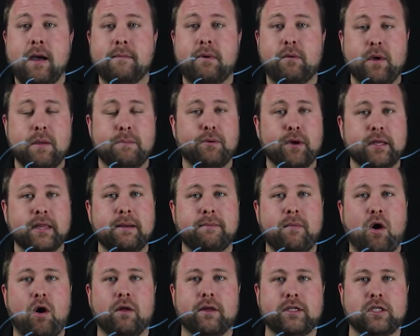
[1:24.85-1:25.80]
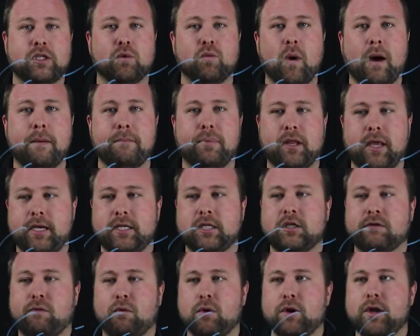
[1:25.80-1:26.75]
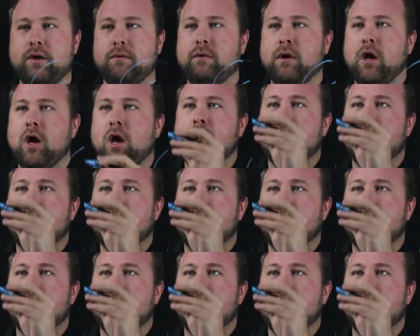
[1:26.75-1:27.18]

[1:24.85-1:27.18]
but we bring them all into one place for you.